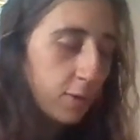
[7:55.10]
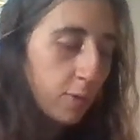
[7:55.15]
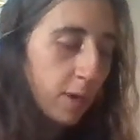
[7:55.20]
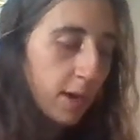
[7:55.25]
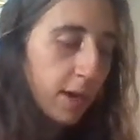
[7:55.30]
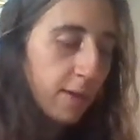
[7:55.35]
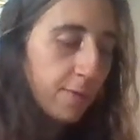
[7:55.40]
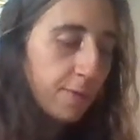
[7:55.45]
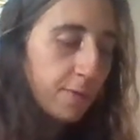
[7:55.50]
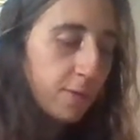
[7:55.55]
you
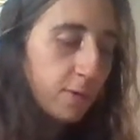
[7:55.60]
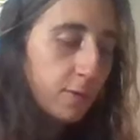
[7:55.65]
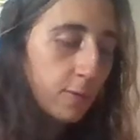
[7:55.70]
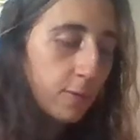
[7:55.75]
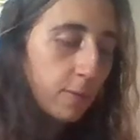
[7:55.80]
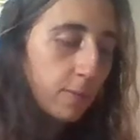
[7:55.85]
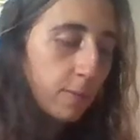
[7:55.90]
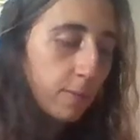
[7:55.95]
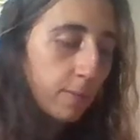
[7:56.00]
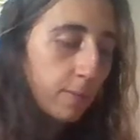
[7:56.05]
have
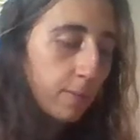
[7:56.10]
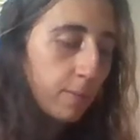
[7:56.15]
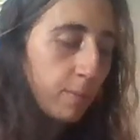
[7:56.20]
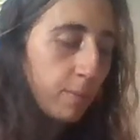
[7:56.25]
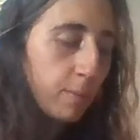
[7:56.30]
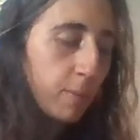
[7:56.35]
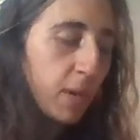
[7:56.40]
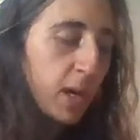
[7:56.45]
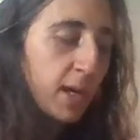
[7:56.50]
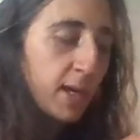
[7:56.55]
to
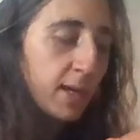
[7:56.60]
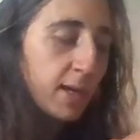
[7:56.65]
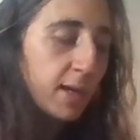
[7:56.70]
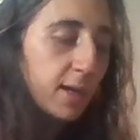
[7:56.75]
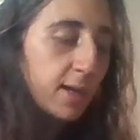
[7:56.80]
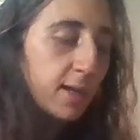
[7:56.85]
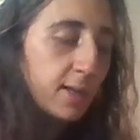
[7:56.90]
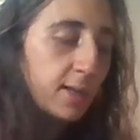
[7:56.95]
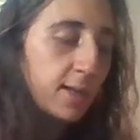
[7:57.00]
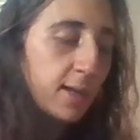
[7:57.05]
make
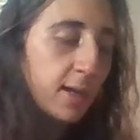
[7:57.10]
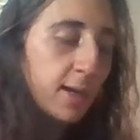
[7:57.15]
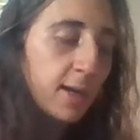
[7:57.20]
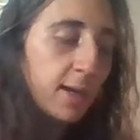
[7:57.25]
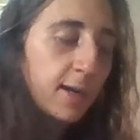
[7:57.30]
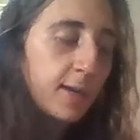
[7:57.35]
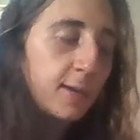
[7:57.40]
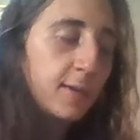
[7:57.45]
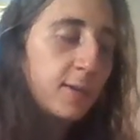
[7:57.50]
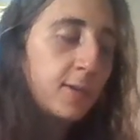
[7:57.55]
a
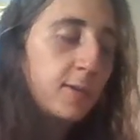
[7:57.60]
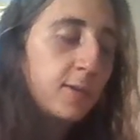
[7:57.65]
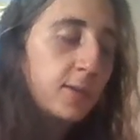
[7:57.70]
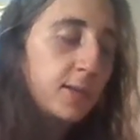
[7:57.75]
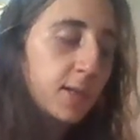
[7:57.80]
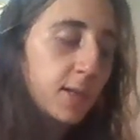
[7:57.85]
diagonal, it